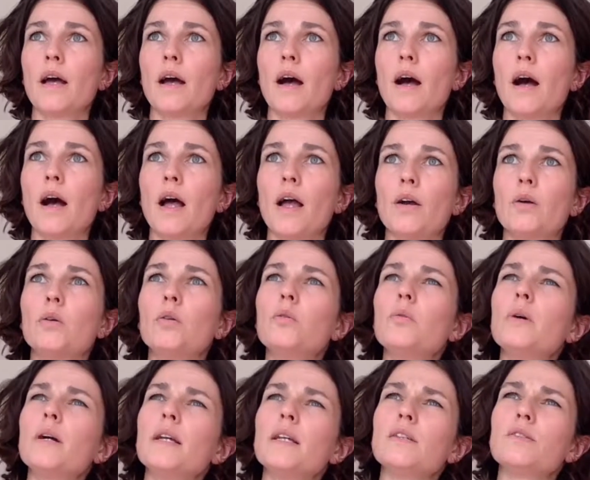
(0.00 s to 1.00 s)
I
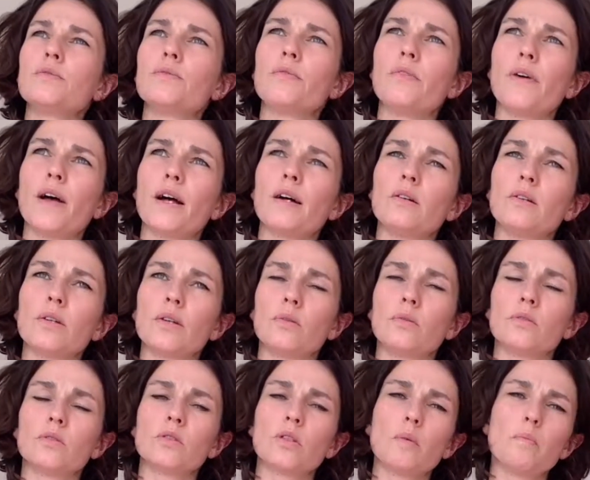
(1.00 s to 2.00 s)
always felt
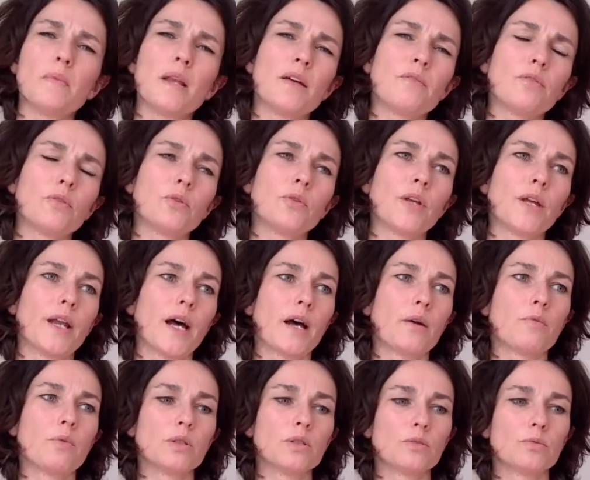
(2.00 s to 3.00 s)
on some level that I
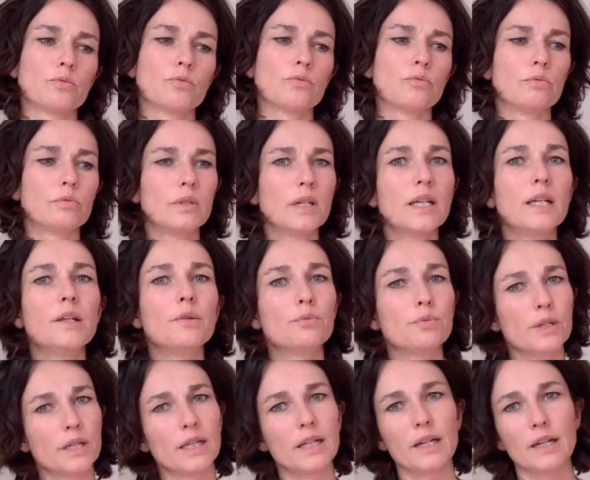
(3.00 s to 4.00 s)
wasn't
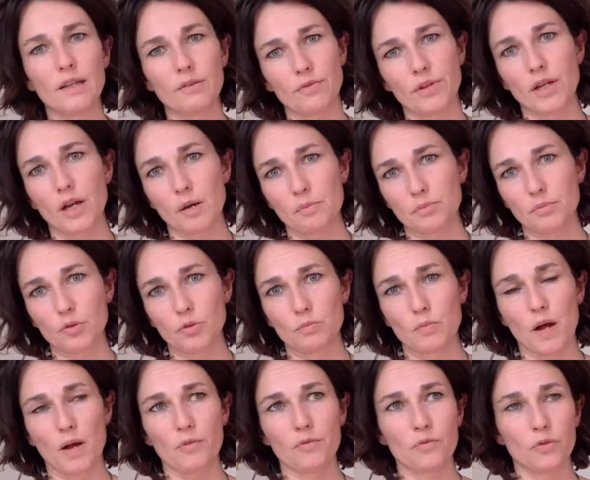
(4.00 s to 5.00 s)
really living up to
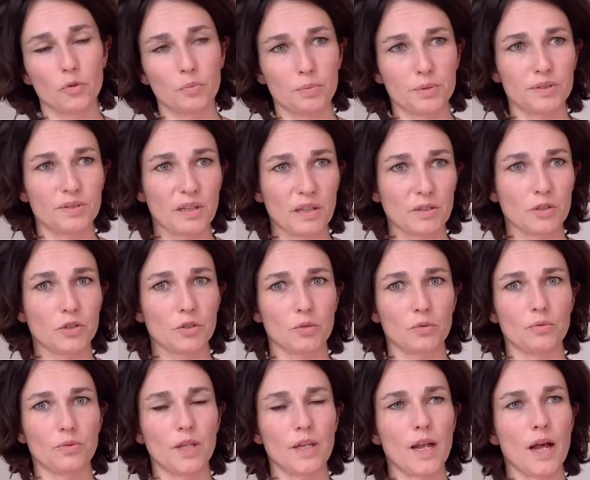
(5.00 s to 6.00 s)
my full potential,
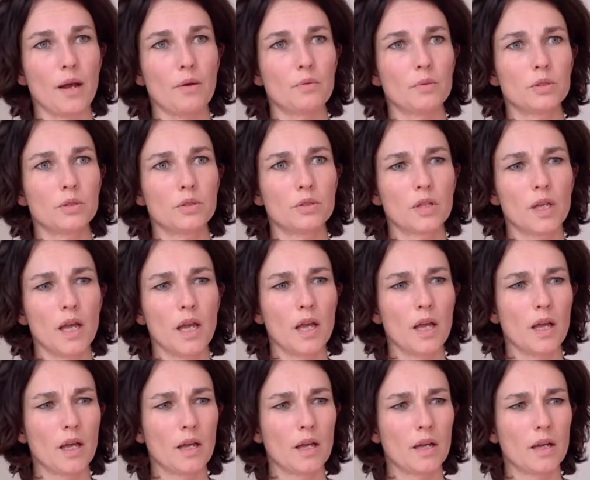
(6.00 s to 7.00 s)
that I was
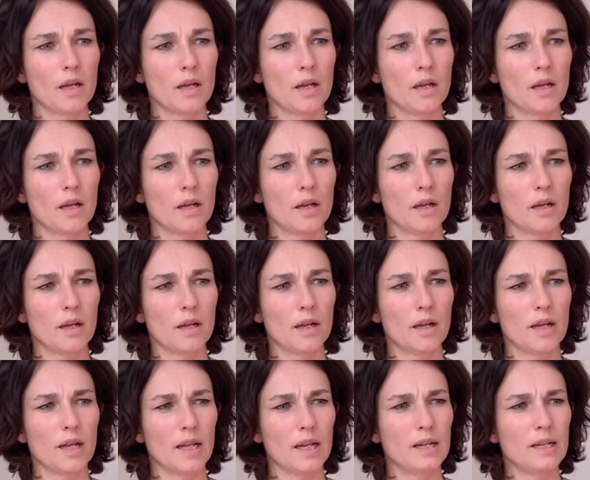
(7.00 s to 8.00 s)

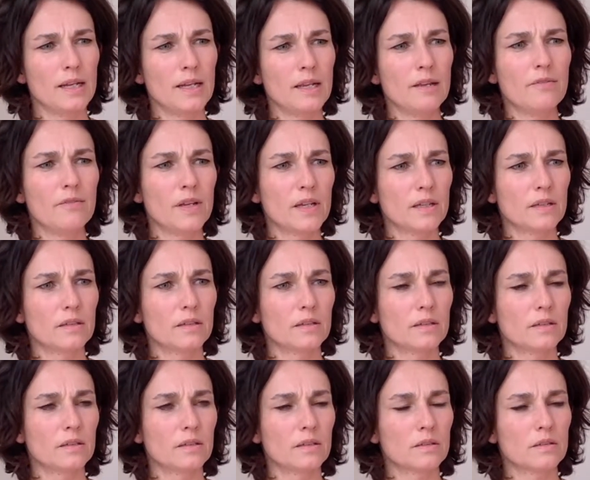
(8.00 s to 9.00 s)
leaving
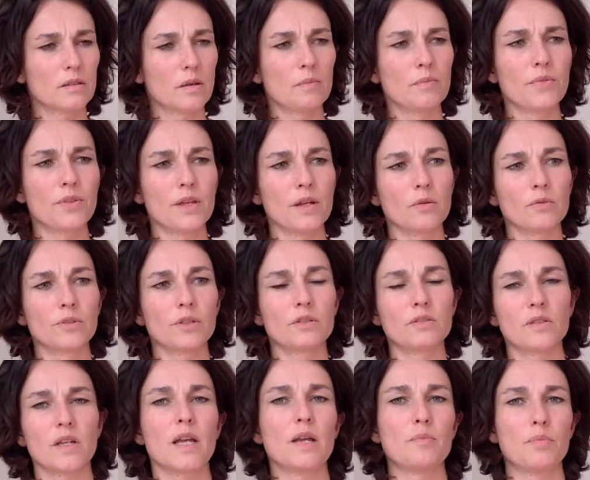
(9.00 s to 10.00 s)
something on the
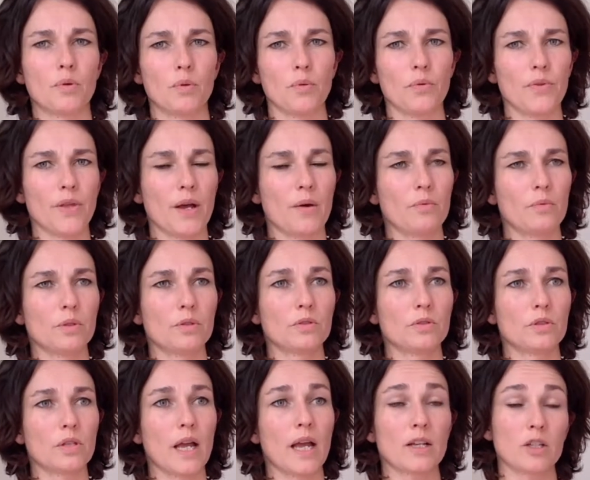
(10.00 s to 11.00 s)
table that
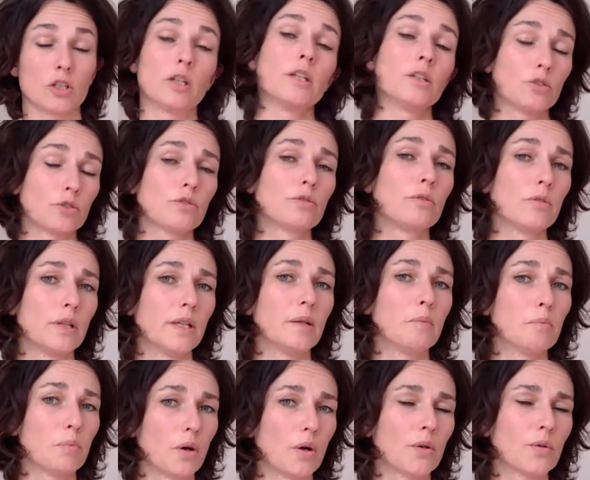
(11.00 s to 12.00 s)
was actually truly
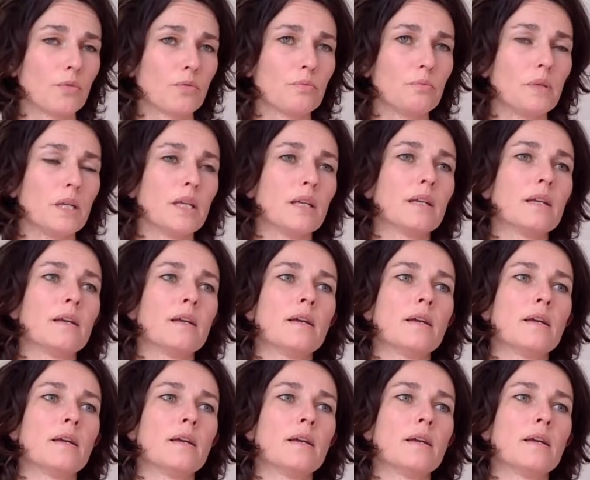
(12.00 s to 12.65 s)
part of me.